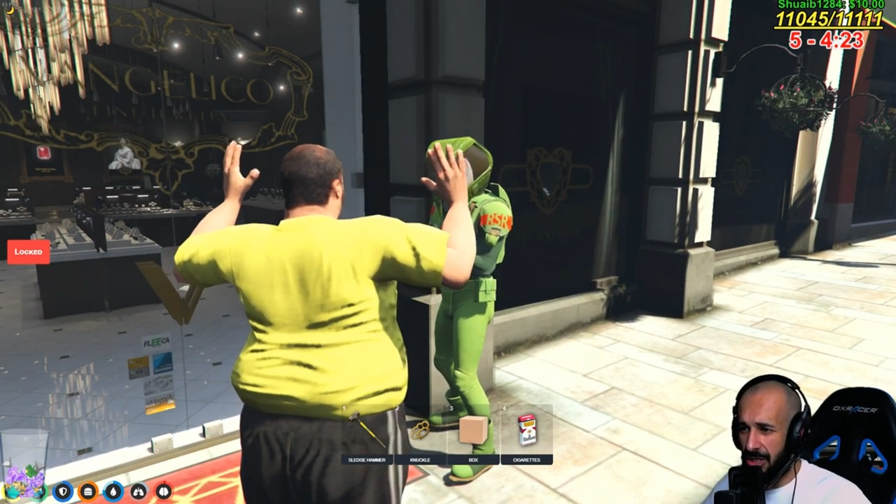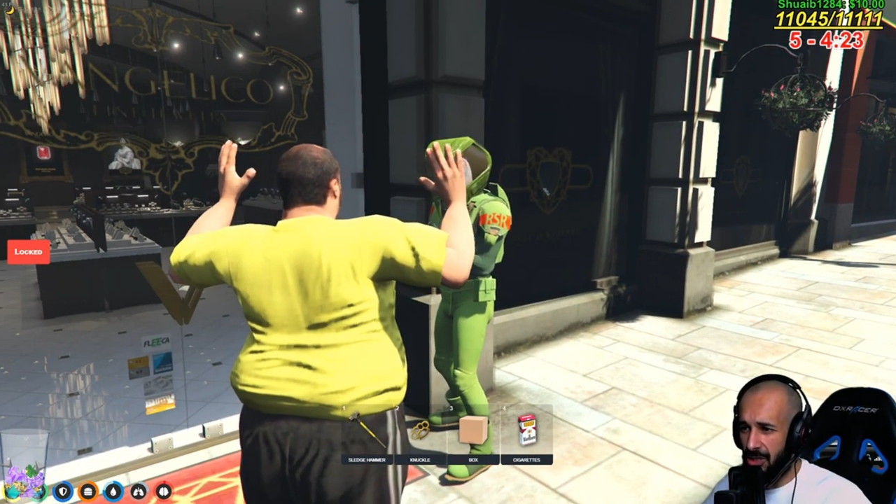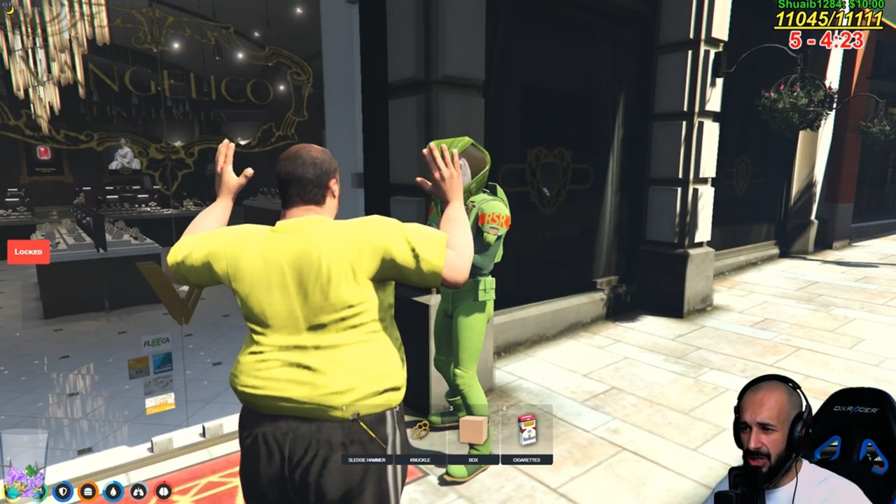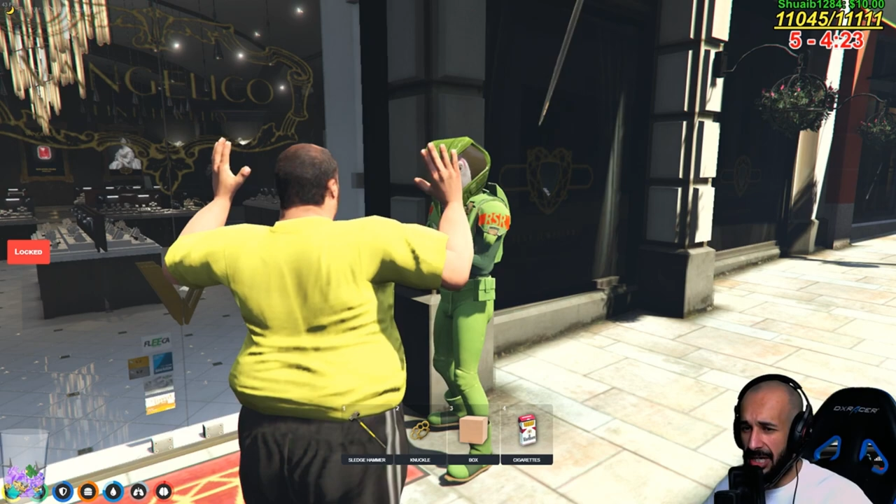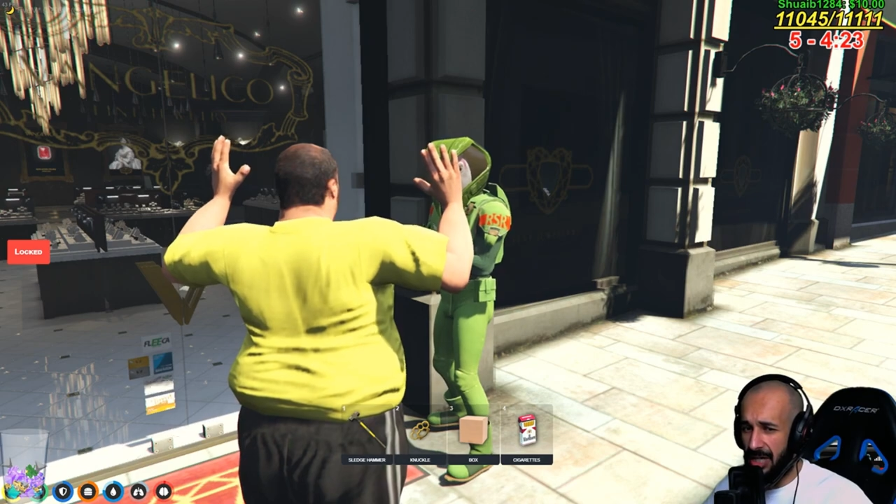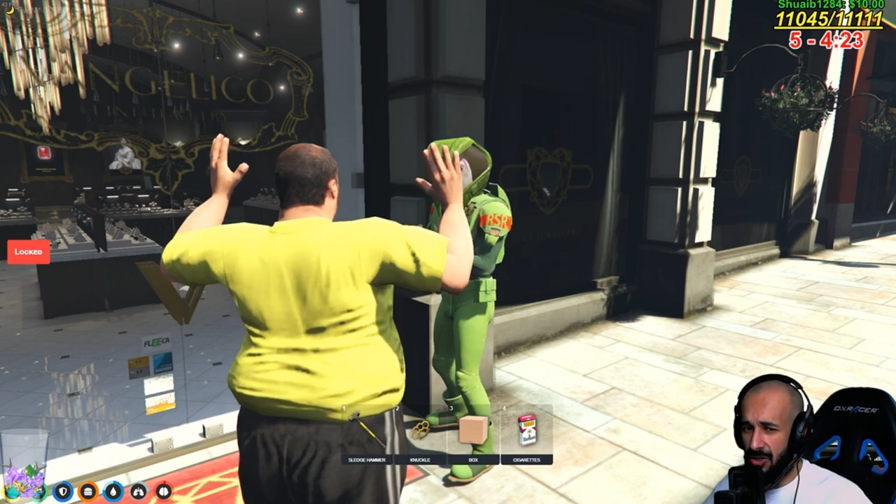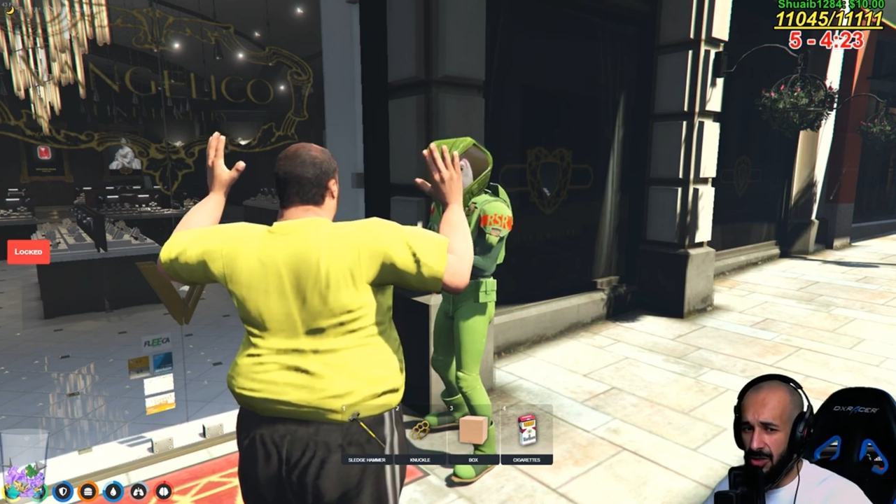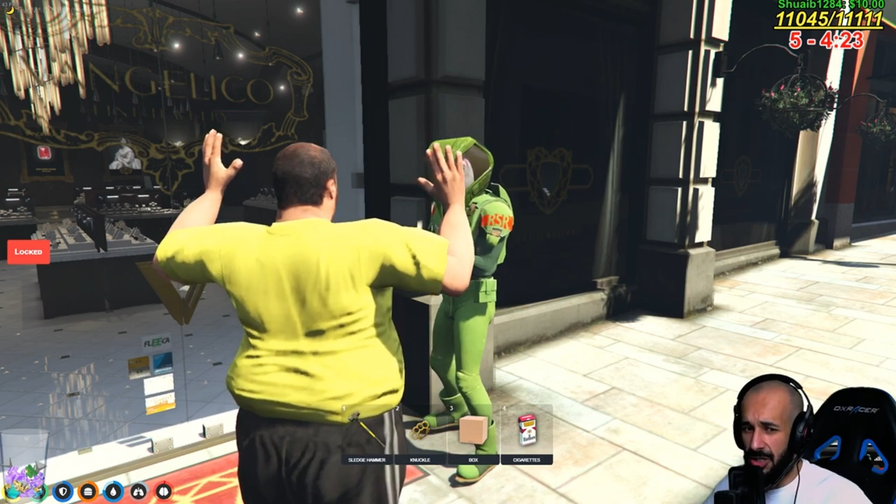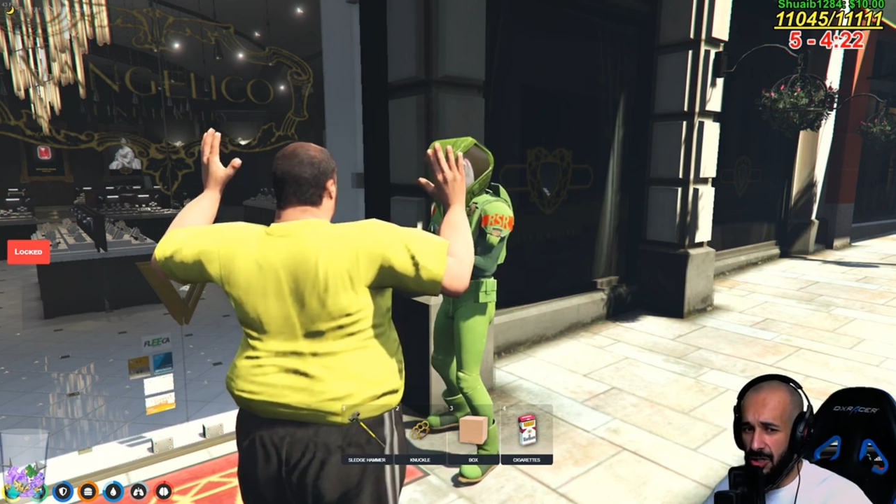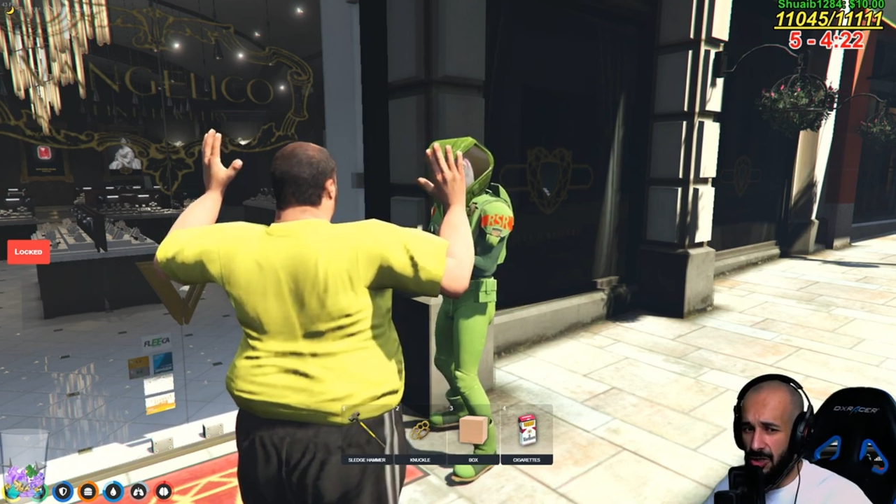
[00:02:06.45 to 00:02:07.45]
Can I call
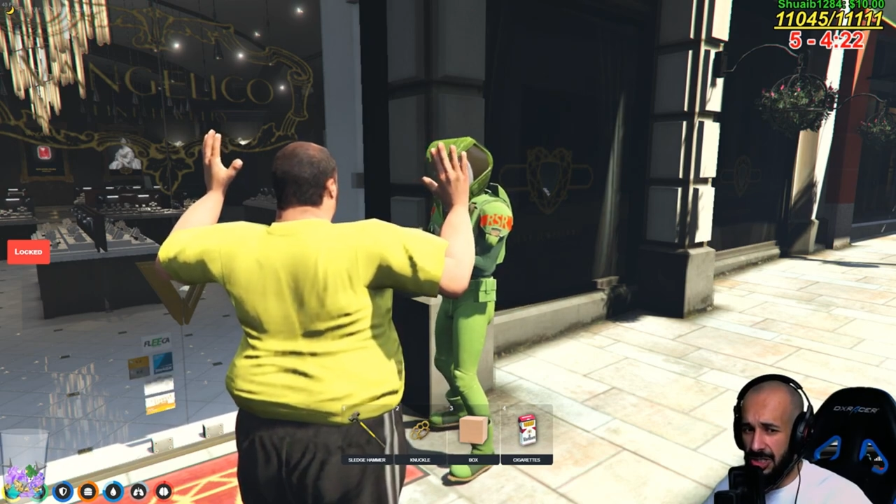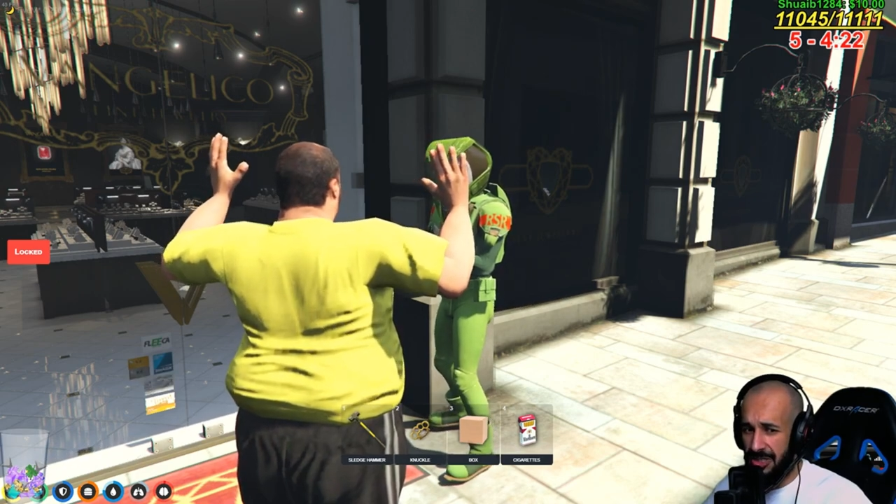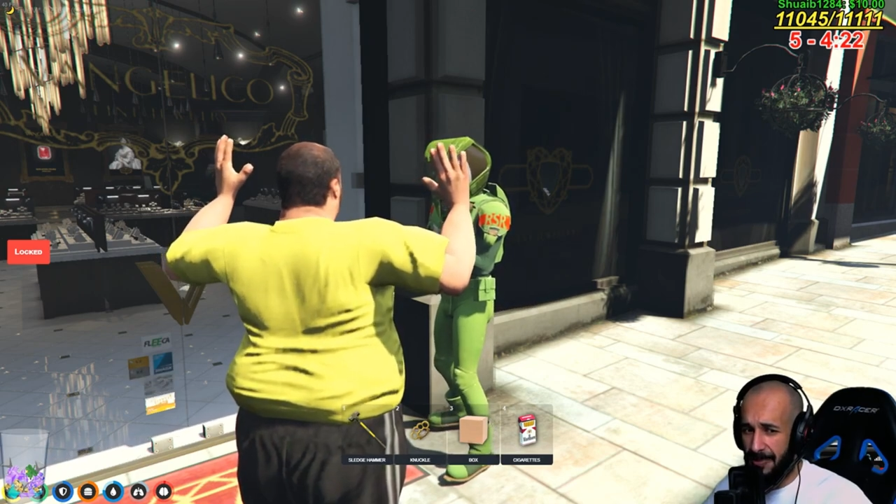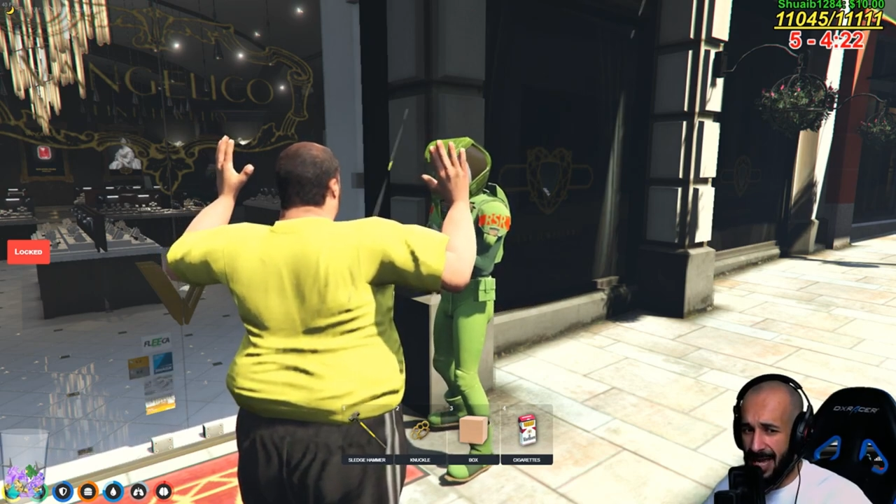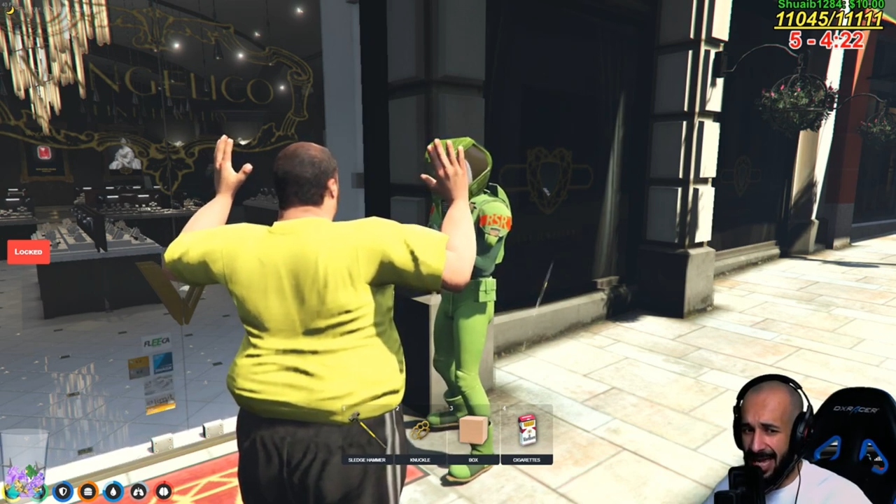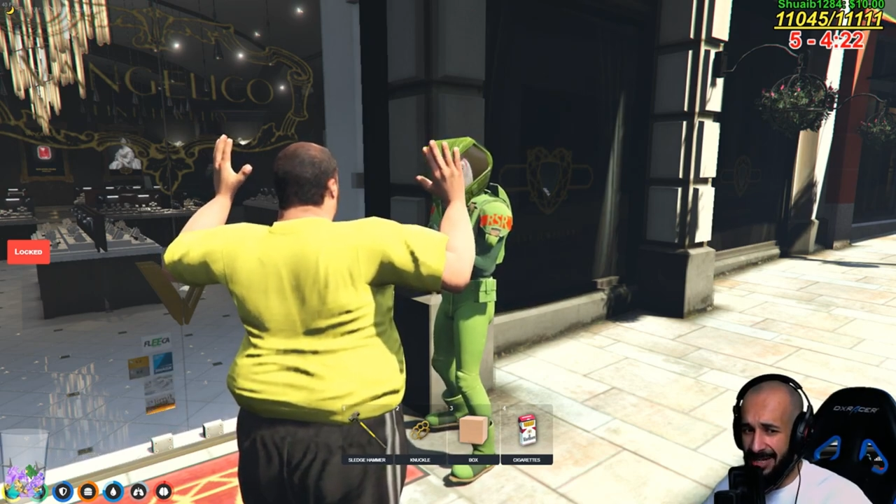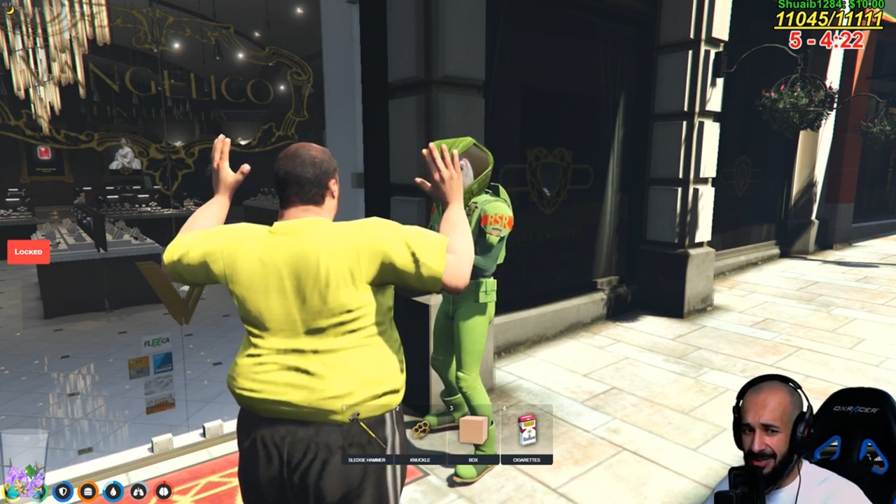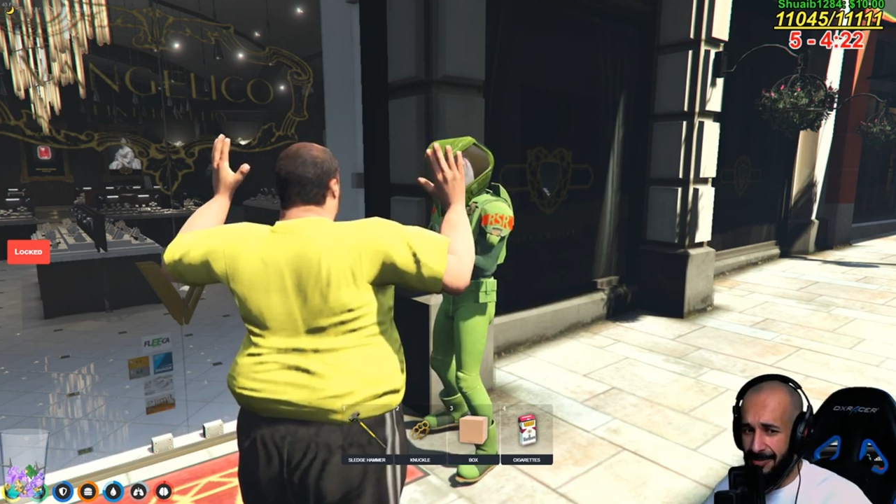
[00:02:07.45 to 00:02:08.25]
you Horseman?